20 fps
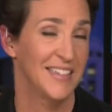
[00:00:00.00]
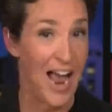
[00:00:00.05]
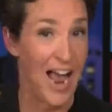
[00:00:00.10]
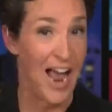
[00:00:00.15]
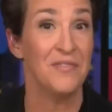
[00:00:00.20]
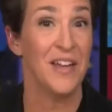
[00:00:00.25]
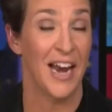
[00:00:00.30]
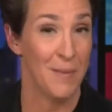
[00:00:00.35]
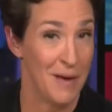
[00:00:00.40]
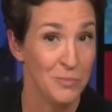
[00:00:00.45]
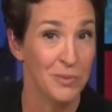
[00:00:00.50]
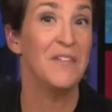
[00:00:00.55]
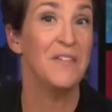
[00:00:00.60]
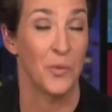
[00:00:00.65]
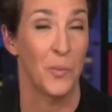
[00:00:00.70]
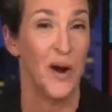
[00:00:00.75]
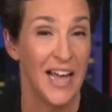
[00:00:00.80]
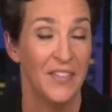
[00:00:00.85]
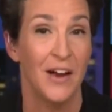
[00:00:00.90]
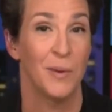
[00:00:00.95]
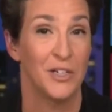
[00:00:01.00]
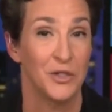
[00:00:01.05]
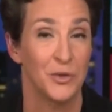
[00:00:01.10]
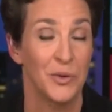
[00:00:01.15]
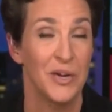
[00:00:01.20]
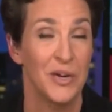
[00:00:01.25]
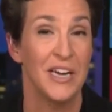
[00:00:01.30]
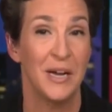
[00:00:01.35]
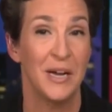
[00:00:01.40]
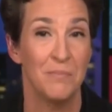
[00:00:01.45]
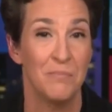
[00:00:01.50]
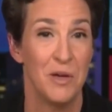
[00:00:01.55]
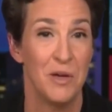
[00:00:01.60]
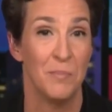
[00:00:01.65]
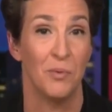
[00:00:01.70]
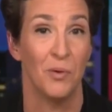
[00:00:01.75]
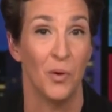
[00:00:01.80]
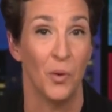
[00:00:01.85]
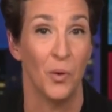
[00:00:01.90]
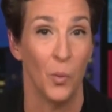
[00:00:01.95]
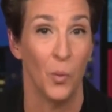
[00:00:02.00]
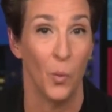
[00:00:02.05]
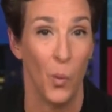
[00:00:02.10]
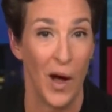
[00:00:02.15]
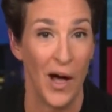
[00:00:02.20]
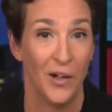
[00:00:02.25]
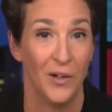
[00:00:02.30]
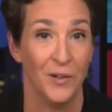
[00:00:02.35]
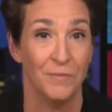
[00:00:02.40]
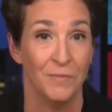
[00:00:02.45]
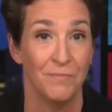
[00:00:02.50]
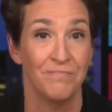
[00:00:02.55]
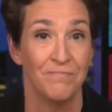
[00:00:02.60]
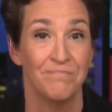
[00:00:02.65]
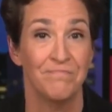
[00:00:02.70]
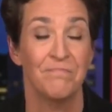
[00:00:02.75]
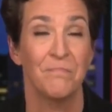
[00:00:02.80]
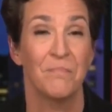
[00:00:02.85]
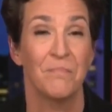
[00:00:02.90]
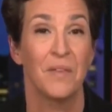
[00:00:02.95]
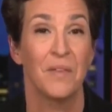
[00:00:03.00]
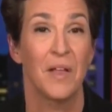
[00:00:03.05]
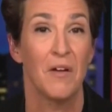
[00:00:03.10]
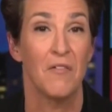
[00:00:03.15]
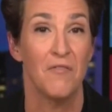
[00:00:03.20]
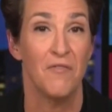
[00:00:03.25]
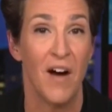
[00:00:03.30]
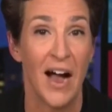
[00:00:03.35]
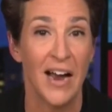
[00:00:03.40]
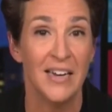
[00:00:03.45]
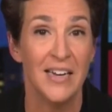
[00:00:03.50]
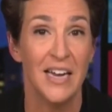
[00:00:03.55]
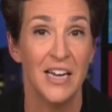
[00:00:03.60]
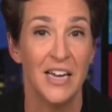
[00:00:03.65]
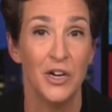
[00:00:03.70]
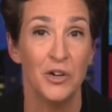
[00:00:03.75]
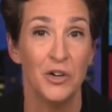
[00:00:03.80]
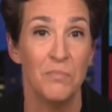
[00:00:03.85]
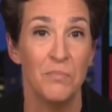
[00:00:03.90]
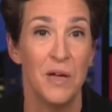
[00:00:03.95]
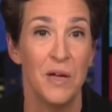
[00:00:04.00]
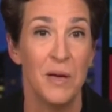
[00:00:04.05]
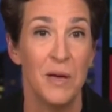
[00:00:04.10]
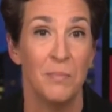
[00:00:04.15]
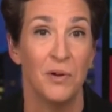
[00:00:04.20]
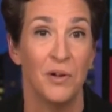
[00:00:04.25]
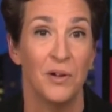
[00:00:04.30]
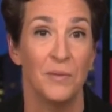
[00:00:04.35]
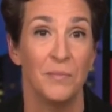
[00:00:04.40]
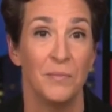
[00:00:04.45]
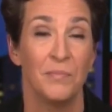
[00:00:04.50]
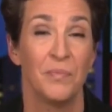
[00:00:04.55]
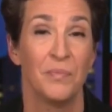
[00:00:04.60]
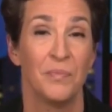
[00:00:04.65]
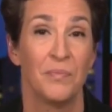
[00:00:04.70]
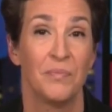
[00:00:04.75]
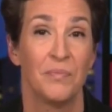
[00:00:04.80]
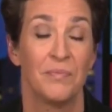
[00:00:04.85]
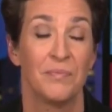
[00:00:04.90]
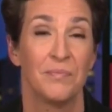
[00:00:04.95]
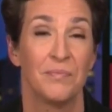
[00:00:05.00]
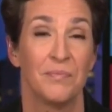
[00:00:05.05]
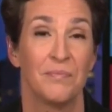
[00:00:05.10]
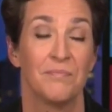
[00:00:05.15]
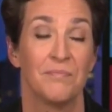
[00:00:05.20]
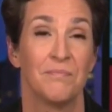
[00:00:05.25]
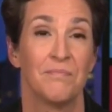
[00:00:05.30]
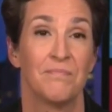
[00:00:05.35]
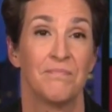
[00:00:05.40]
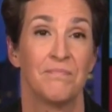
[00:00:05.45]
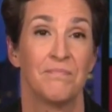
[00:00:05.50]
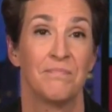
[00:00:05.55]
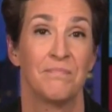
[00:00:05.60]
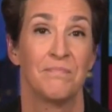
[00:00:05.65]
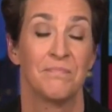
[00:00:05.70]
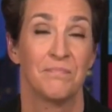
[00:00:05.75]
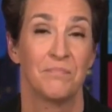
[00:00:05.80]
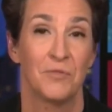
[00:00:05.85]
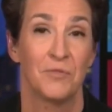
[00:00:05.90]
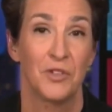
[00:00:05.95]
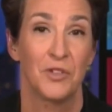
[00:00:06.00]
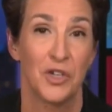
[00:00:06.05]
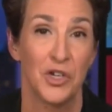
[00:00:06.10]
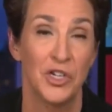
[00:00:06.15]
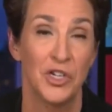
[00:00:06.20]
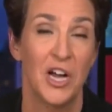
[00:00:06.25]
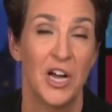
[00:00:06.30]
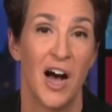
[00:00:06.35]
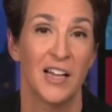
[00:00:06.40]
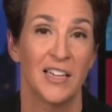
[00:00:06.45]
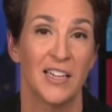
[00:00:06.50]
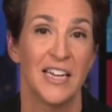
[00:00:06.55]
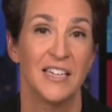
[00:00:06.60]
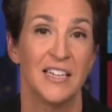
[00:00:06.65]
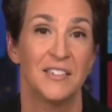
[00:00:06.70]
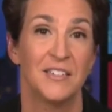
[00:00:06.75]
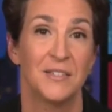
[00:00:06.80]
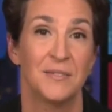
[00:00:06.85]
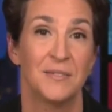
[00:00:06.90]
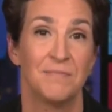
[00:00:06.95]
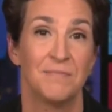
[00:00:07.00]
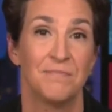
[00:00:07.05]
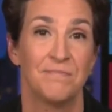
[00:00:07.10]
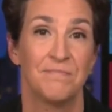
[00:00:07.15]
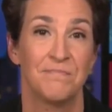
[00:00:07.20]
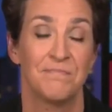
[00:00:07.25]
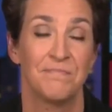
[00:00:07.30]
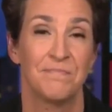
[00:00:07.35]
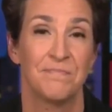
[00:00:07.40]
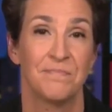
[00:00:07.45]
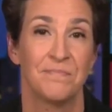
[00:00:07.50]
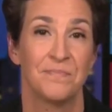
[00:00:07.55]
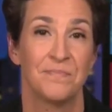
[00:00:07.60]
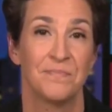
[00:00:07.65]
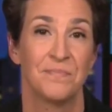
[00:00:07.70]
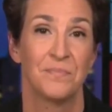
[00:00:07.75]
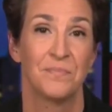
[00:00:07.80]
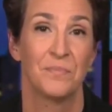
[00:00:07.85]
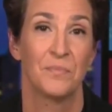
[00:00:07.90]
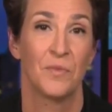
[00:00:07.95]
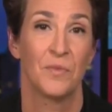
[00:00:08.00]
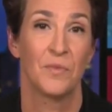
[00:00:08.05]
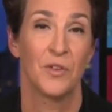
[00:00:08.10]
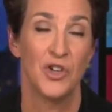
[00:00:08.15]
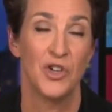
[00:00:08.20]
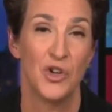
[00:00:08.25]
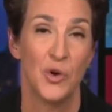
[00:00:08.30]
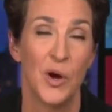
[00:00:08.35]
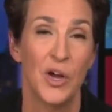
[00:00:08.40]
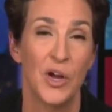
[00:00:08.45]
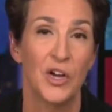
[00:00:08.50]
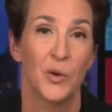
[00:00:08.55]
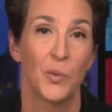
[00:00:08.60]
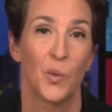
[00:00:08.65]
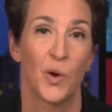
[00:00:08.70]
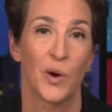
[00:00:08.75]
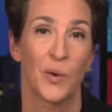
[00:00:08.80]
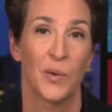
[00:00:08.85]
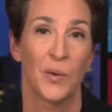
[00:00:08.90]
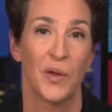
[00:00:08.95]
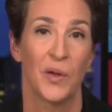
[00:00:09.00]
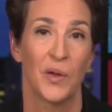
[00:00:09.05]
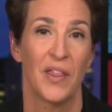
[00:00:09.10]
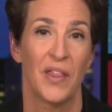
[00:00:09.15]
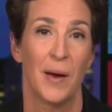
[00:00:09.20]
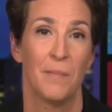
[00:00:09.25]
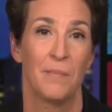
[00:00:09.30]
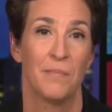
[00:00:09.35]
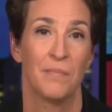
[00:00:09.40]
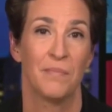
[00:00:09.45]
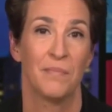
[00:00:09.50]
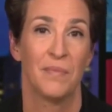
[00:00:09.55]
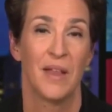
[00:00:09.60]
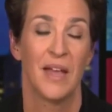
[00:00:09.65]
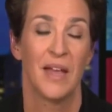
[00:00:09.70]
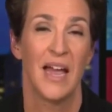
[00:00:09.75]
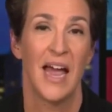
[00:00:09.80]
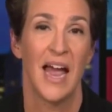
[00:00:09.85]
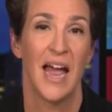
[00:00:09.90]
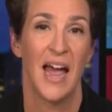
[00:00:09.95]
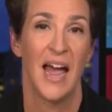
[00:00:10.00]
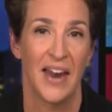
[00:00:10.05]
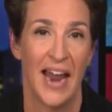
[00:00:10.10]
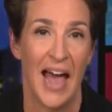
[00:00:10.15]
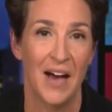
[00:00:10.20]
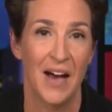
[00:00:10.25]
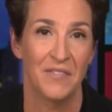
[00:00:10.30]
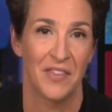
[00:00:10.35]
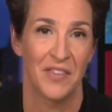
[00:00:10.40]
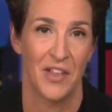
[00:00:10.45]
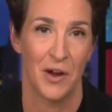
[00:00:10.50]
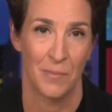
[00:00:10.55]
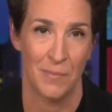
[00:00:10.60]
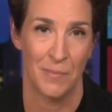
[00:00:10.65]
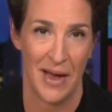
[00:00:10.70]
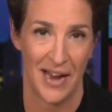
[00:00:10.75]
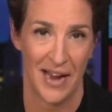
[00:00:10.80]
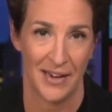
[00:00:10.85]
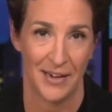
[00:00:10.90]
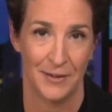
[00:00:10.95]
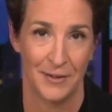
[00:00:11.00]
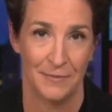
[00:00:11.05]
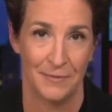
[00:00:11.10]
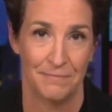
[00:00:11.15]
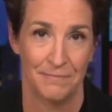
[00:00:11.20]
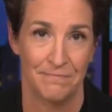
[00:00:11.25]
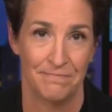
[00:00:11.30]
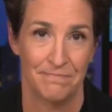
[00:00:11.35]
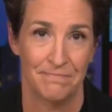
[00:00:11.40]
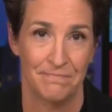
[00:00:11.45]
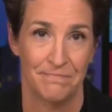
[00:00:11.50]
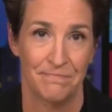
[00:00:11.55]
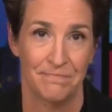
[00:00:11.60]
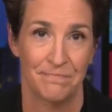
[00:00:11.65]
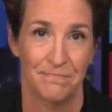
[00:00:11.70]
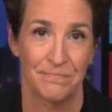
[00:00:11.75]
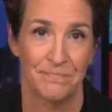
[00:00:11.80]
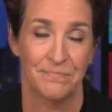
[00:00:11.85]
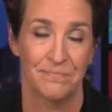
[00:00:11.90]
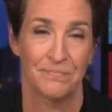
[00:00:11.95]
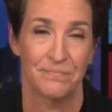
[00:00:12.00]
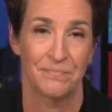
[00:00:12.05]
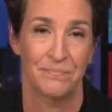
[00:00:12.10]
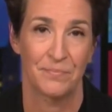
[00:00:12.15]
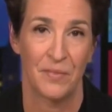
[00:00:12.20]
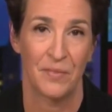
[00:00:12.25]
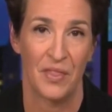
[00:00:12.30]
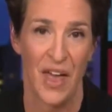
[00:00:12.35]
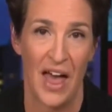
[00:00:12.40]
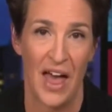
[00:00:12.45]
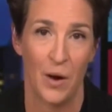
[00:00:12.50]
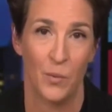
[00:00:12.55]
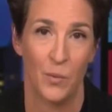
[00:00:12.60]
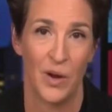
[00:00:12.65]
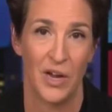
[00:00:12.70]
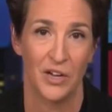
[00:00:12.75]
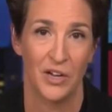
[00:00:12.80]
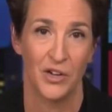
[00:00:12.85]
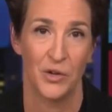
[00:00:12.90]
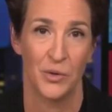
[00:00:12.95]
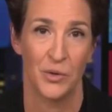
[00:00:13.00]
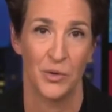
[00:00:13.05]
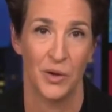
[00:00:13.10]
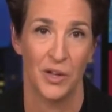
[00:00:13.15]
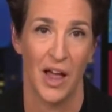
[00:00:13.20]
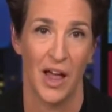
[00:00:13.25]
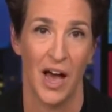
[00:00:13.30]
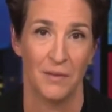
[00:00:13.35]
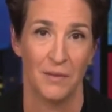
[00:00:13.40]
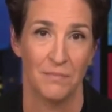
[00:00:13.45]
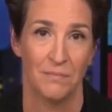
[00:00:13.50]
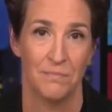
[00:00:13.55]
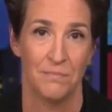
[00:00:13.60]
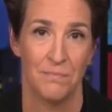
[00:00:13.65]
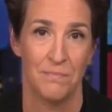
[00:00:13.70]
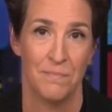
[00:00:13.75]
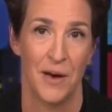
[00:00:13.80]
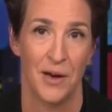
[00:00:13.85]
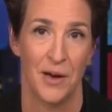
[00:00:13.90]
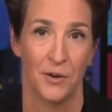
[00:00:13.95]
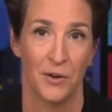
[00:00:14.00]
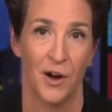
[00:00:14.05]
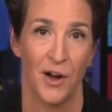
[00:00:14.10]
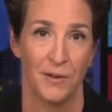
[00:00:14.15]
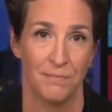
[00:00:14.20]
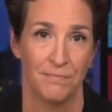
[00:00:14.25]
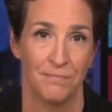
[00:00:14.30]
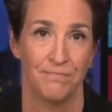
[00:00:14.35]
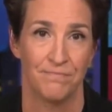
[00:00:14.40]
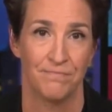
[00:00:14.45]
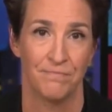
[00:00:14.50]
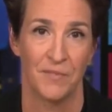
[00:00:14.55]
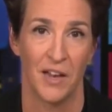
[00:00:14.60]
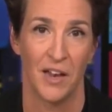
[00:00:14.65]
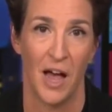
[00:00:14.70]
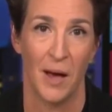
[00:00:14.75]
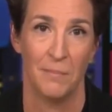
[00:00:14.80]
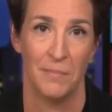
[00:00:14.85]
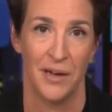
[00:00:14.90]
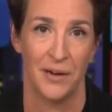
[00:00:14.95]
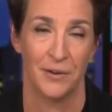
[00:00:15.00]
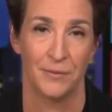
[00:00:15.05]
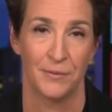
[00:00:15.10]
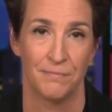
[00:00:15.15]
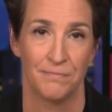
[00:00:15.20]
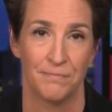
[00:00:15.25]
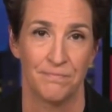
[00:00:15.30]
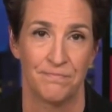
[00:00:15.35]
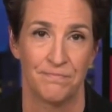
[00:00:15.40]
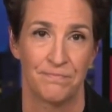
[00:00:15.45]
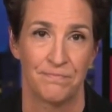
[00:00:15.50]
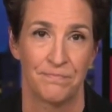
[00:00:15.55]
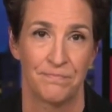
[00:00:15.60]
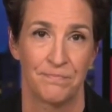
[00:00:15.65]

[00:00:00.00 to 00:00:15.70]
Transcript: I also believe, and I bet you believe, that the way to get there is by treating people well. Finding good people, good colleagues, doing good work with them, and then having their back. That we could do a lot better on, a lot better.